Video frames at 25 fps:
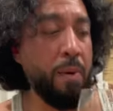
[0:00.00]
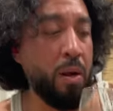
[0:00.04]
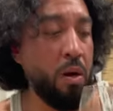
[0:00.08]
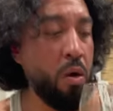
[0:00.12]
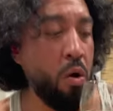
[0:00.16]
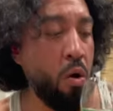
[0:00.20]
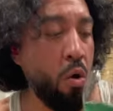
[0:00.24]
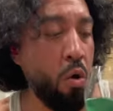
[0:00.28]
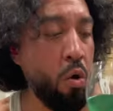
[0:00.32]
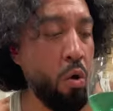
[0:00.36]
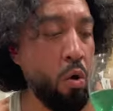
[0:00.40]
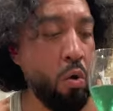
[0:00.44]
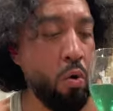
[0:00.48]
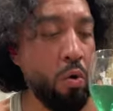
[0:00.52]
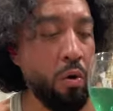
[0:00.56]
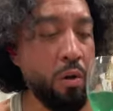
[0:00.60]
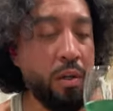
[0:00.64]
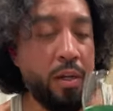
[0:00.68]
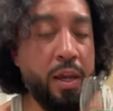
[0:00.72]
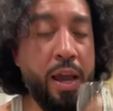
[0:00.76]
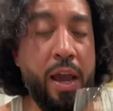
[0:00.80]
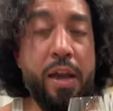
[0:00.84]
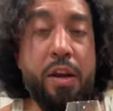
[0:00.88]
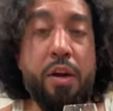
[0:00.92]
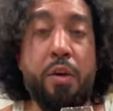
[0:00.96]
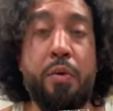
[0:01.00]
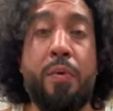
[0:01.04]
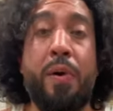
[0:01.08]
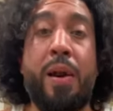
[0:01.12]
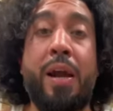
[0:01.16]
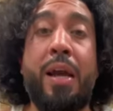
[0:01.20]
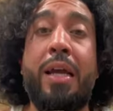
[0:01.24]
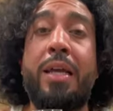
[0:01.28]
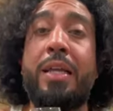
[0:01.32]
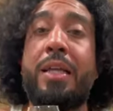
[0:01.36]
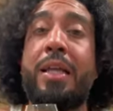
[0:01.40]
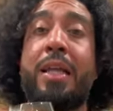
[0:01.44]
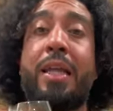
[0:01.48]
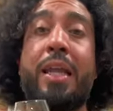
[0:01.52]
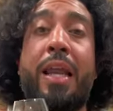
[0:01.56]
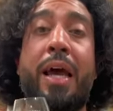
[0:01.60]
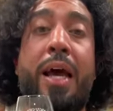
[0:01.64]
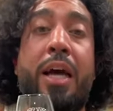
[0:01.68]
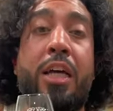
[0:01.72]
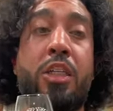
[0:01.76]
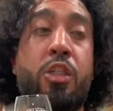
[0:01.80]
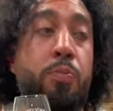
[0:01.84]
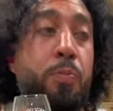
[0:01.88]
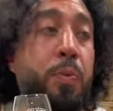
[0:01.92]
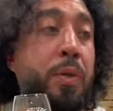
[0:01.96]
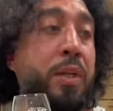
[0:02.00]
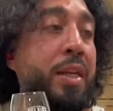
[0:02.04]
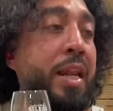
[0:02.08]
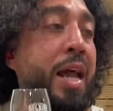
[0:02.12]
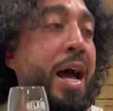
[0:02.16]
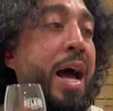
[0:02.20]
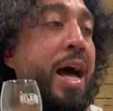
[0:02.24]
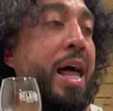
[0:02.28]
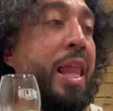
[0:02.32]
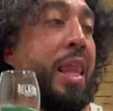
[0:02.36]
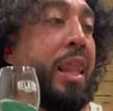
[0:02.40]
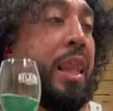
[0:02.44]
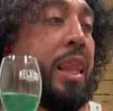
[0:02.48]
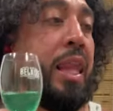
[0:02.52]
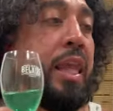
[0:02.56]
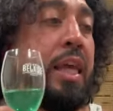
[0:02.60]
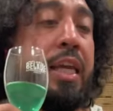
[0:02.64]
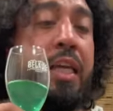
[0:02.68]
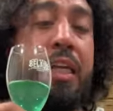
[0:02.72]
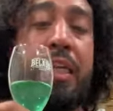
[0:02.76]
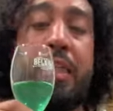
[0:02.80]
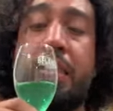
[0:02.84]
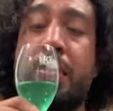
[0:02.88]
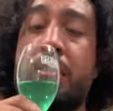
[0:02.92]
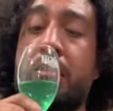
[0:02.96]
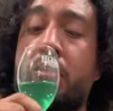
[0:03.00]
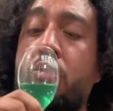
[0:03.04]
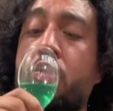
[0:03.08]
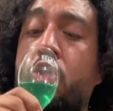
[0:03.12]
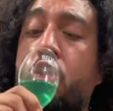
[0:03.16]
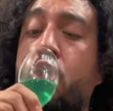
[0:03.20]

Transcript: hole, Gatorade, last but not least.